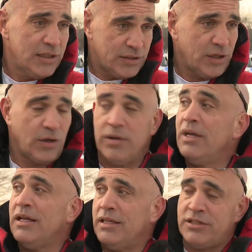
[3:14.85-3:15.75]
So
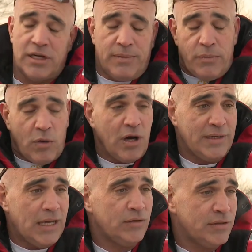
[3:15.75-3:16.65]
this gentleman walked
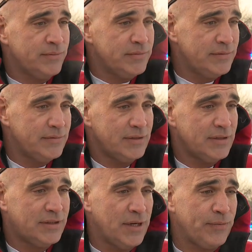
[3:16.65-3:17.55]
down some
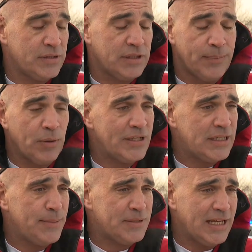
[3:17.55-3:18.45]
slippery
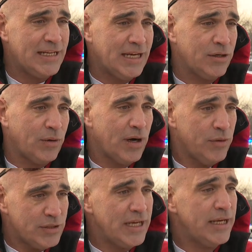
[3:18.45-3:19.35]
steps to get down to where he
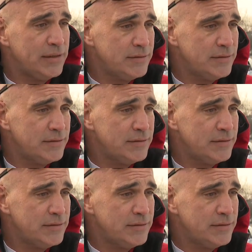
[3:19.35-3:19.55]
was at.